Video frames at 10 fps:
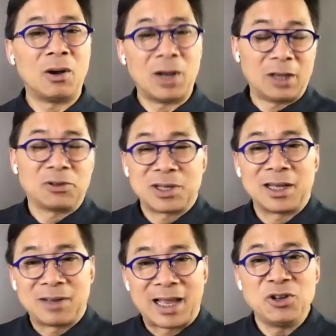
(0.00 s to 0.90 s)
I also
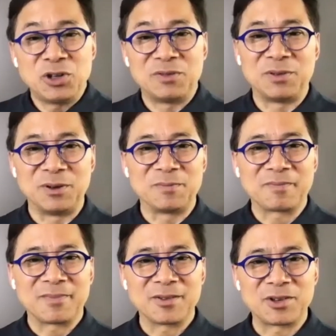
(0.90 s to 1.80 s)
like Asian food.
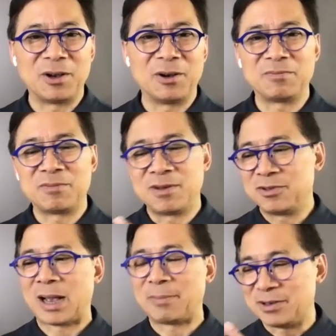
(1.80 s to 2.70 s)
So
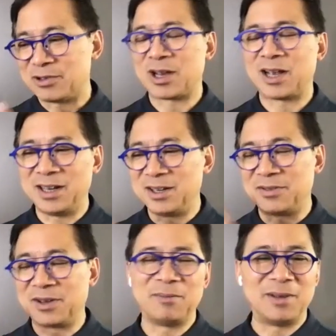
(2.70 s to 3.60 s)
Japanese, Chinese,
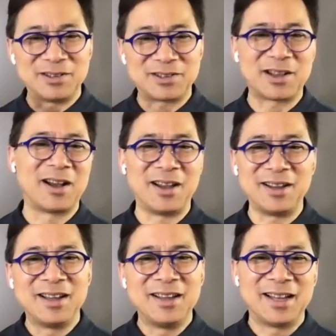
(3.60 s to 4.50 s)
Vietnamese, Thai.
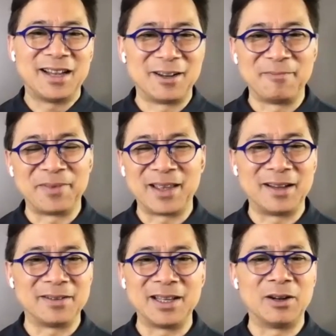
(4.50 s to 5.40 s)
Um,
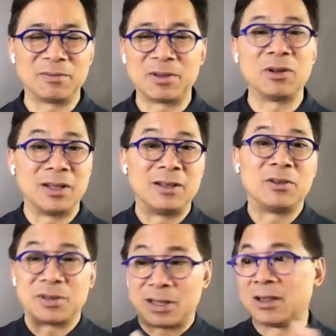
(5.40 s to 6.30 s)
uh, you know, there, and
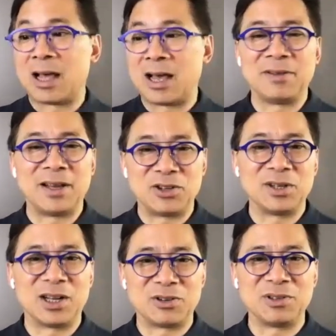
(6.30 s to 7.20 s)
there's a lot of Asian
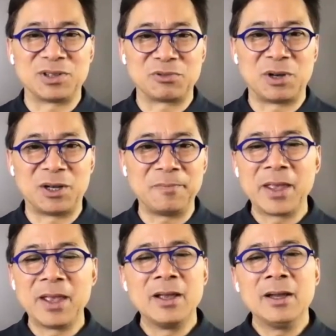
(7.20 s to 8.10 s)
countries as well.
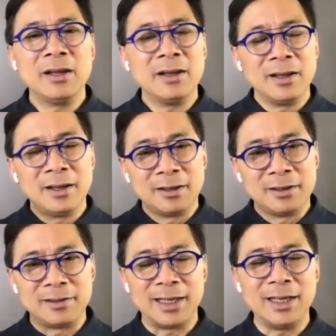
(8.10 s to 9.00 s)

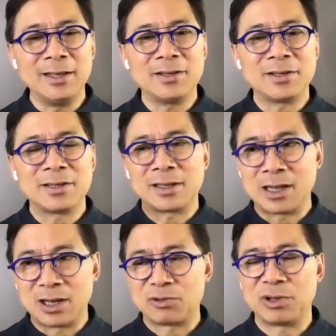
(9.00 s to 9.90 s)
These
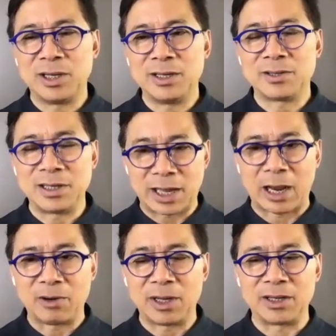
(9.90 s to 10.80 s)
countries, these
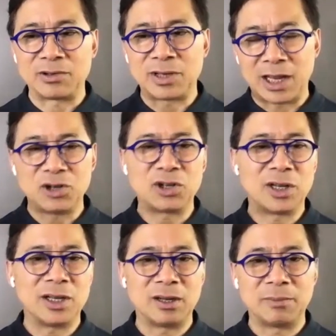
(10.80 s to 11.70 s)
areas,
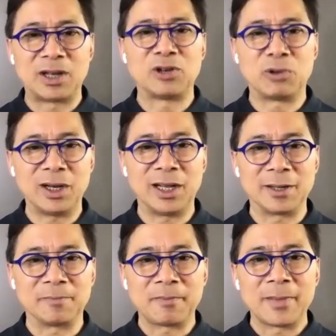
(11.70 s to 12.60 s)
Asia and the
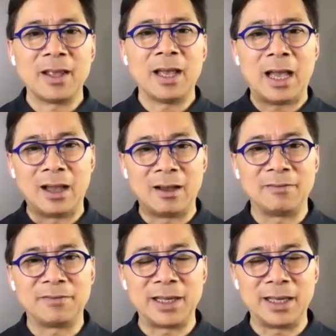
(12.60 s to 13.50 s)
Mediterranean,
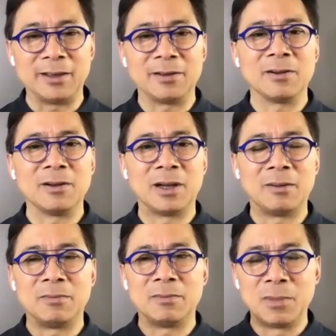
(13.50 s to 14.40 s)
have the
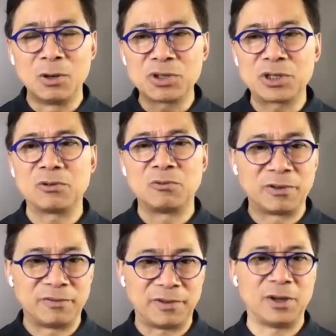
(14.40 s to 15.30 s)
um, most
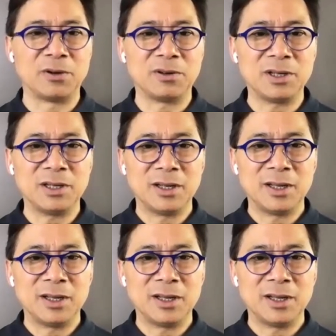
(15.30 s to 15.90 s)
revered